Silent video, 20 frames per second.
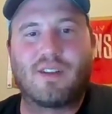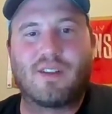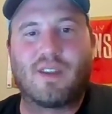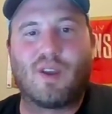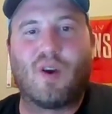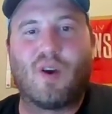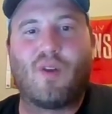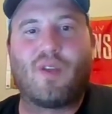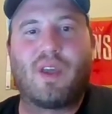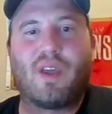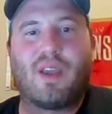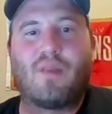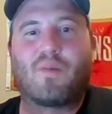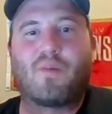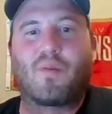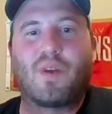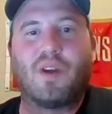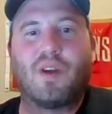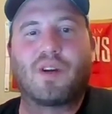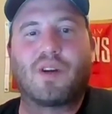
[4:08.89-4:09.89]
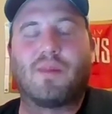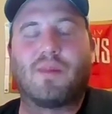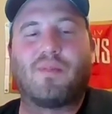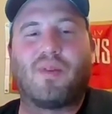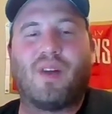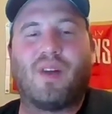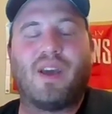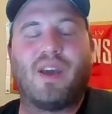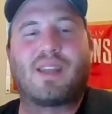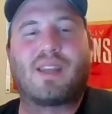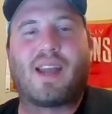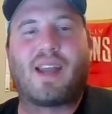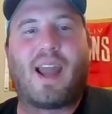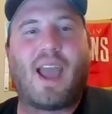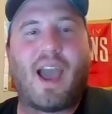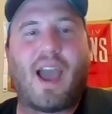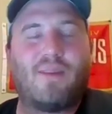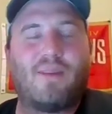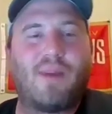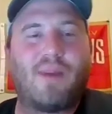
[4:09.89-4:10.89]
The only real complaint that I
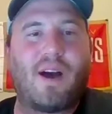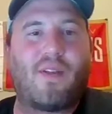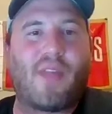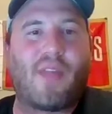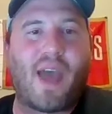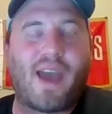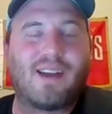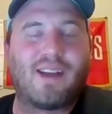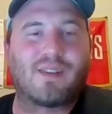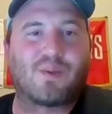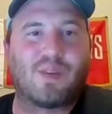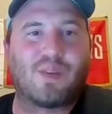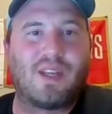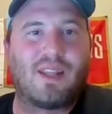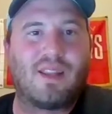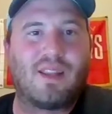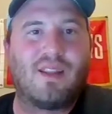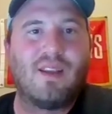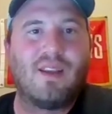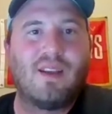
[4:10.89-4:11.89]
had about that is when